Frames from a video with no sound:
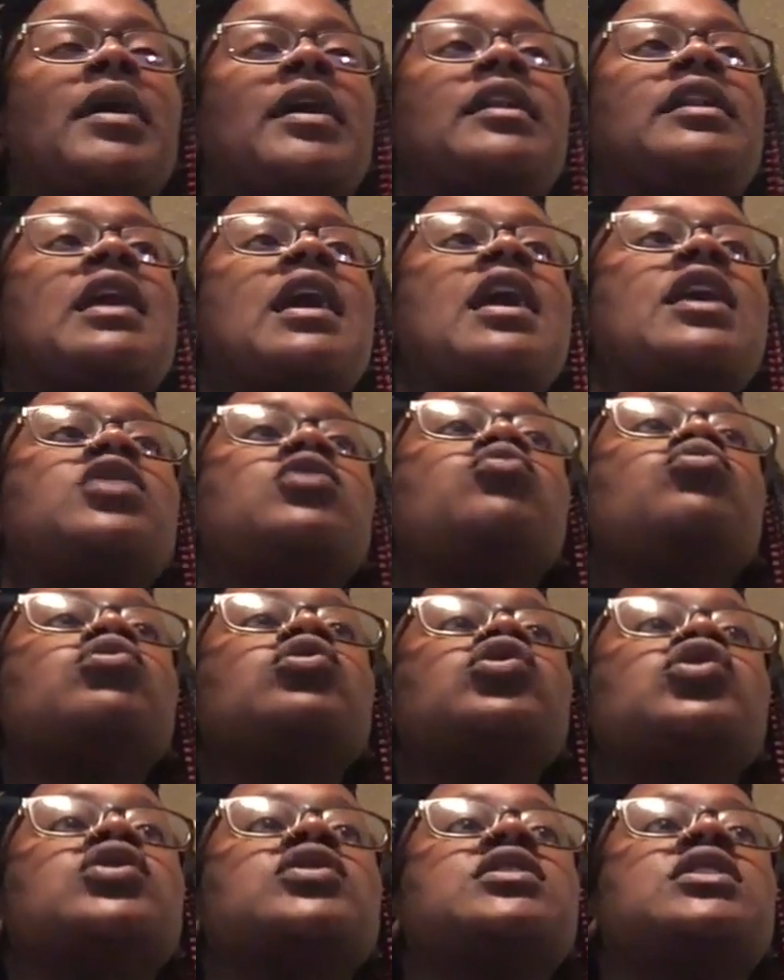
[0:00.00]
like that. You
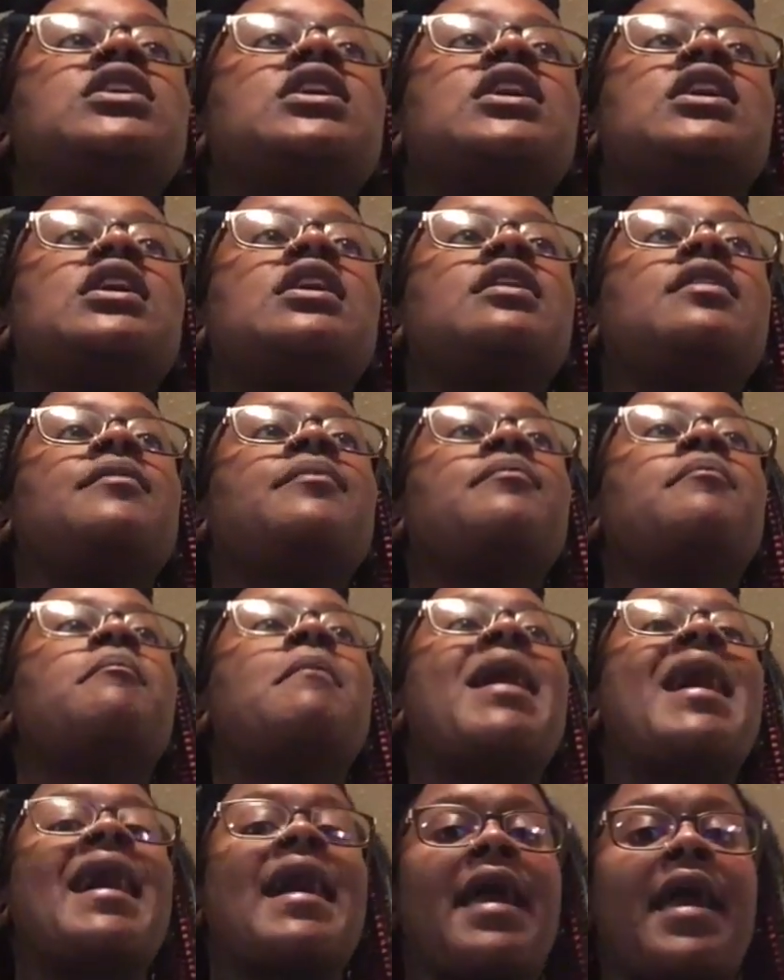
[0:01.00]
could just get
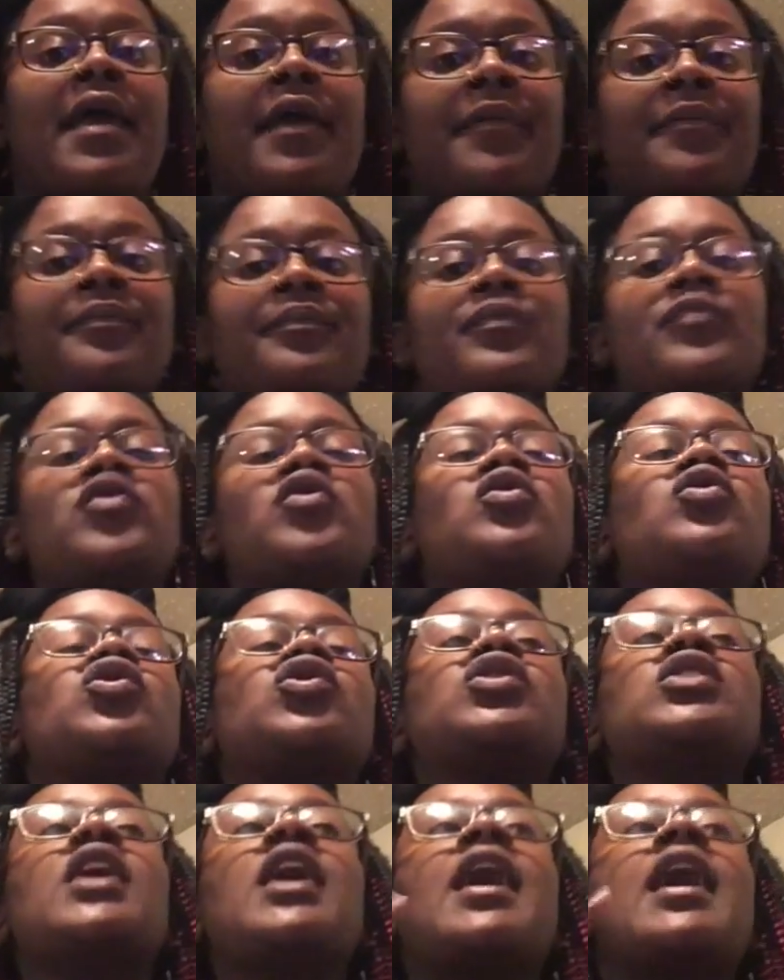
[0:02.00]
mine. So she